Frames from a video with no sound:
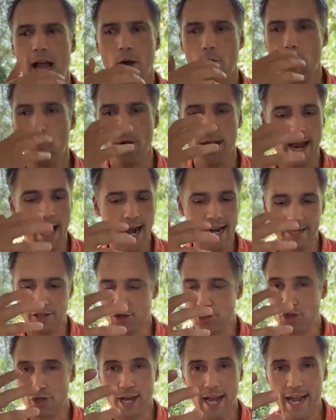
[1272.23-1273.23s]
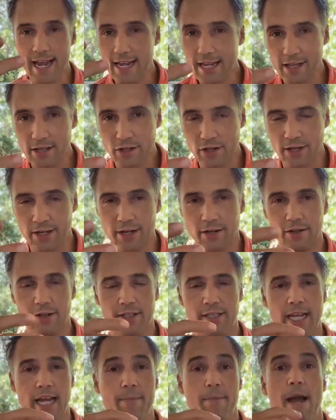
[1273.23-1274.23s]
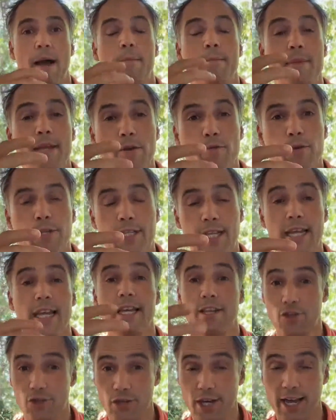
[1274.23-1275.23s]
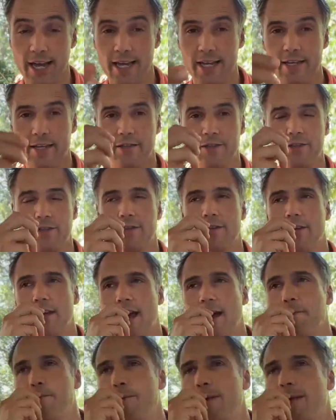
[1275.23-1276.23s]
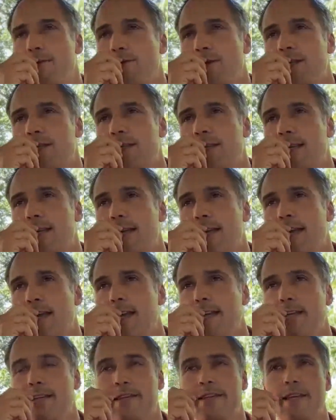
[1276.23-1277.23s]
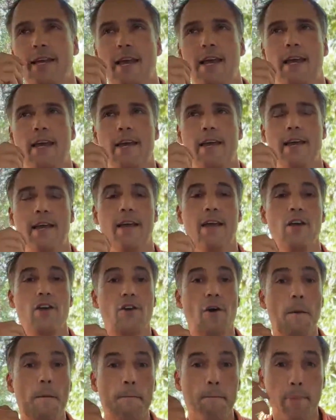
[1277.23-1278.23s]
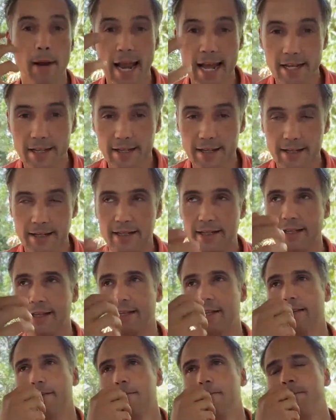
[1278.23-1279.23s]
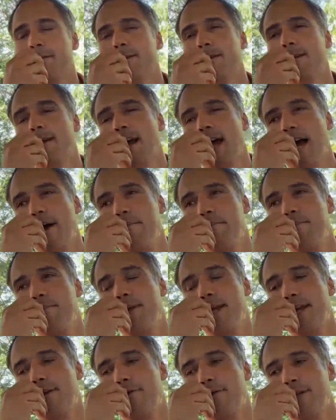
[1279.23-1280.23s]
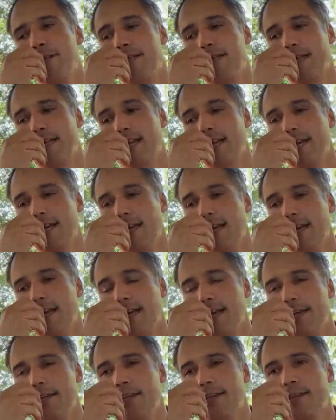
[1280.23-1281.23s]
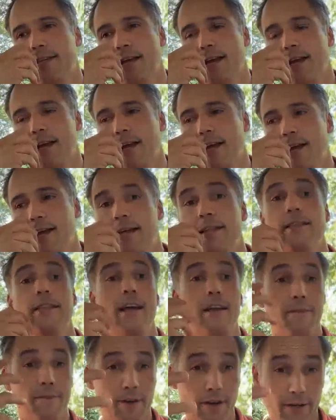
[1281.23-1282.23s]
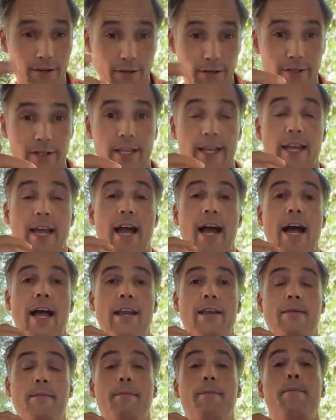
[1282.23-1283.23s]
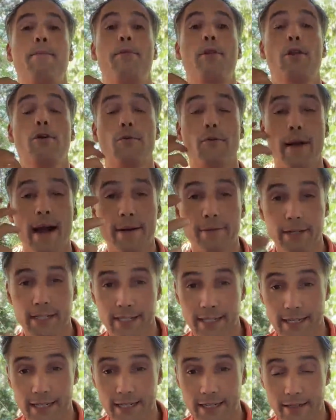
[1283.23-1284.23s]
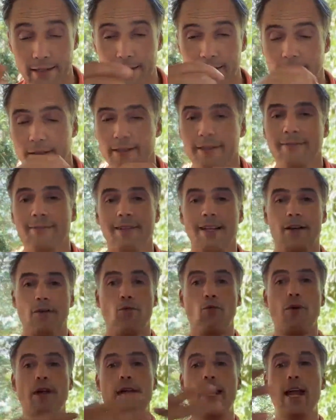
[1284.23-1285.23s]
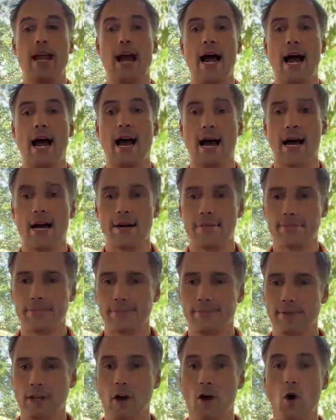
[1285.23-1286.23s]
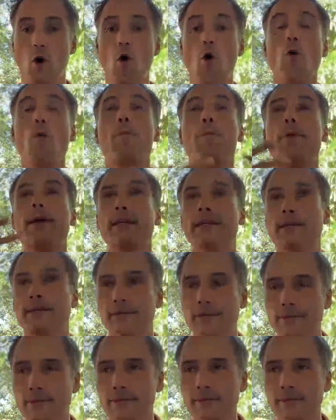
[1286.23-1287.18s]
We are changing all the time. Ambiguity is change. Ambiguity is complexity. Ambiguity is diversity and plurality. We are open